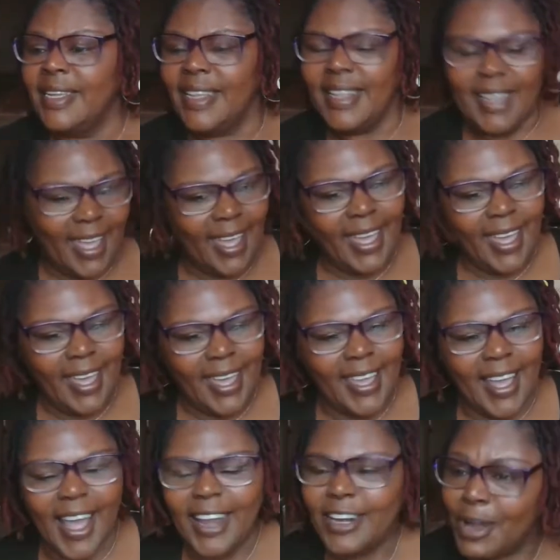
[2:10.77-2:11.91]
hey,
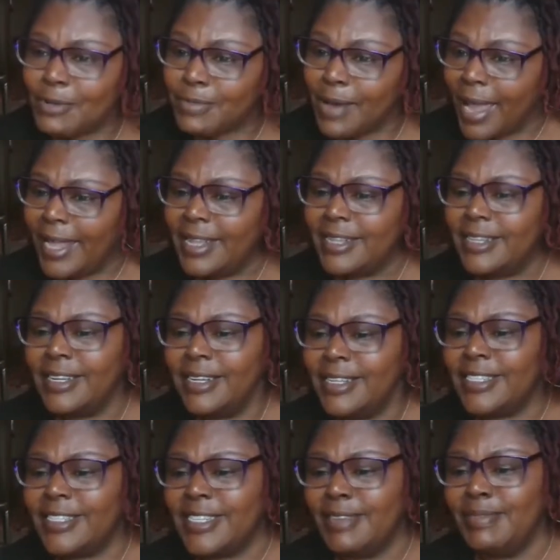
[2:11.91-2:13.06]
I know, right? Good to
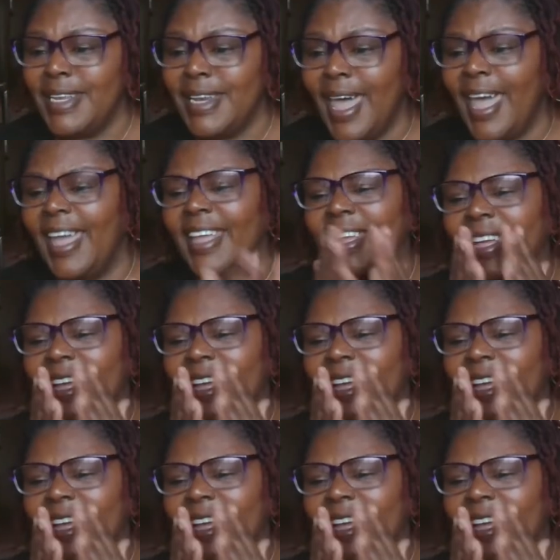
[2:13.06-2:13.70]
see me live.